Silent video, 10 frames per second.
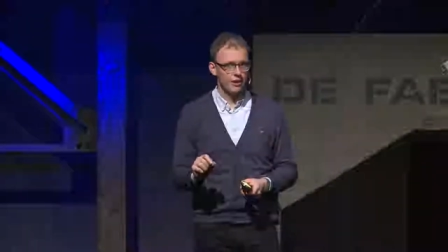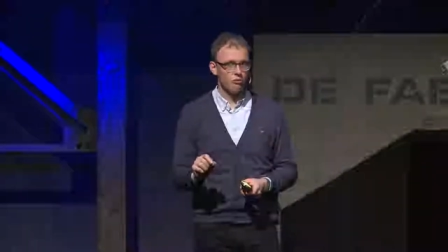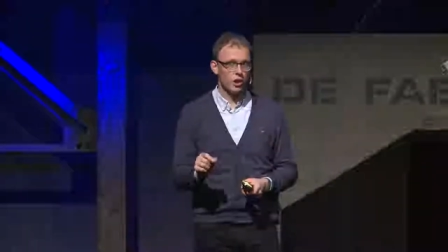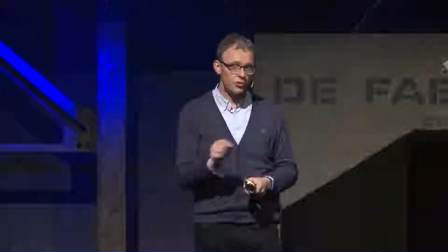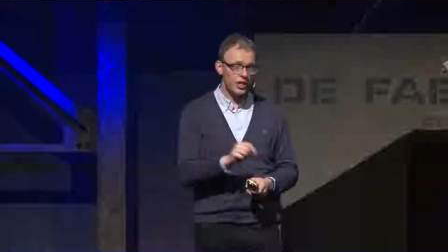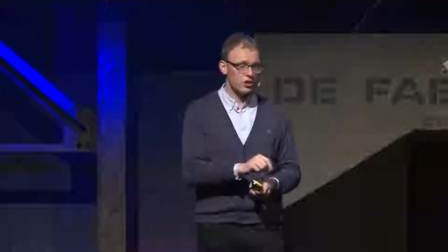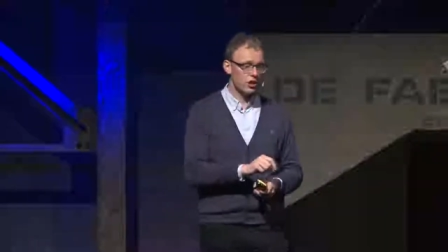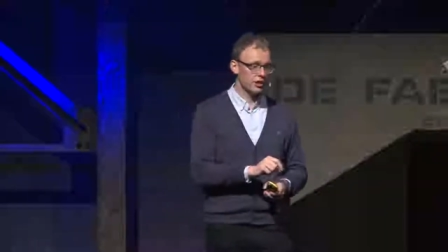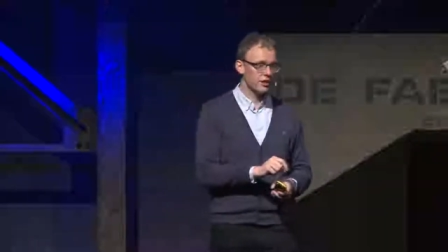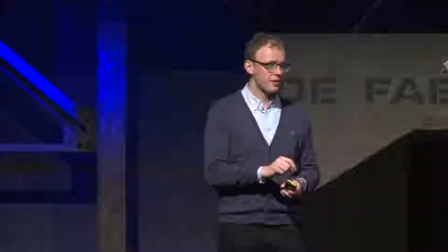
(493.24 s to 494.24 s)
What we
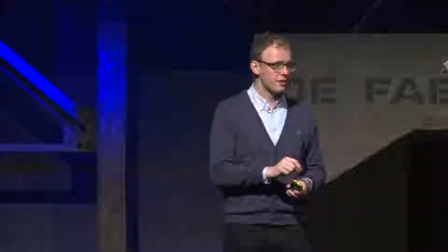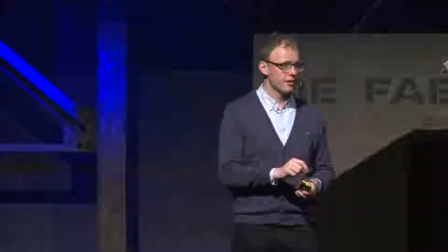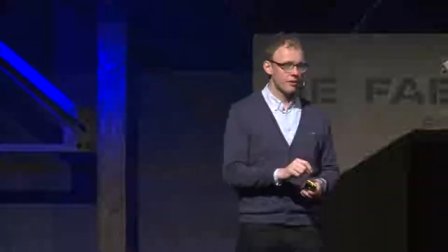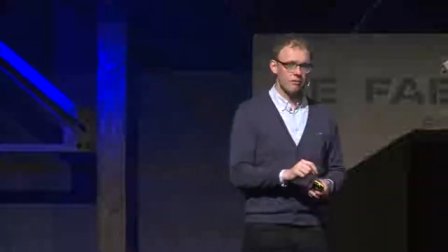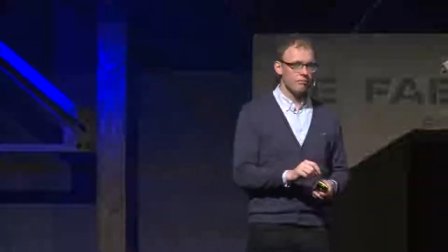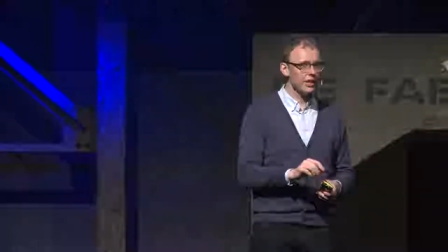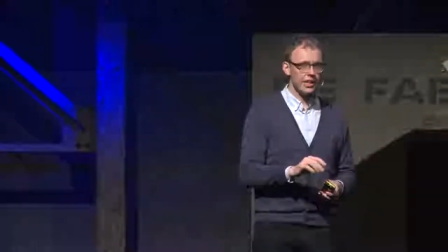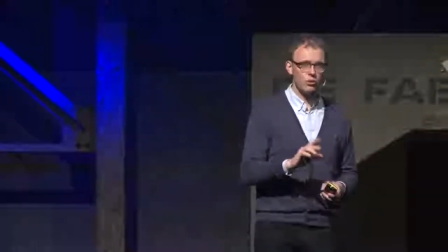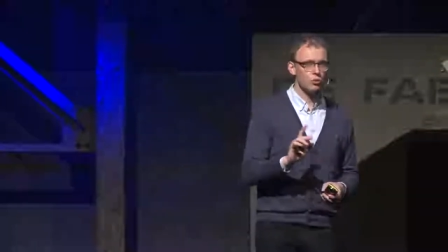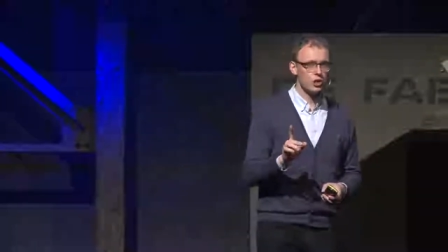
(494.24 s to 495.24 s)
thought is, we
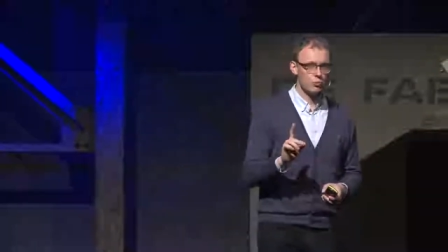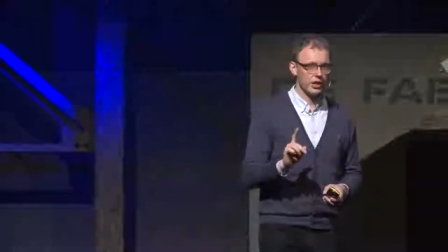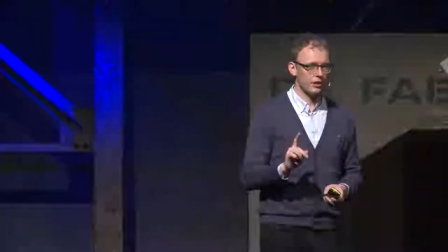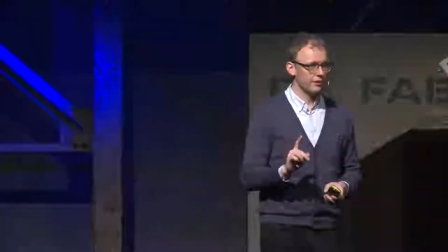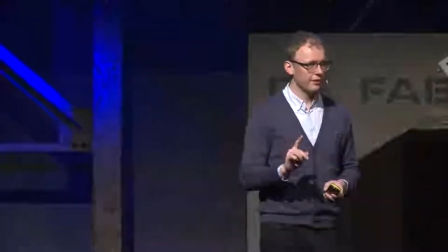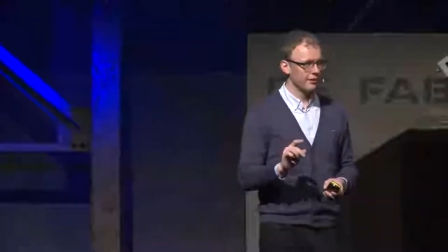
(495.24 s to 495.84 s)
can do this better.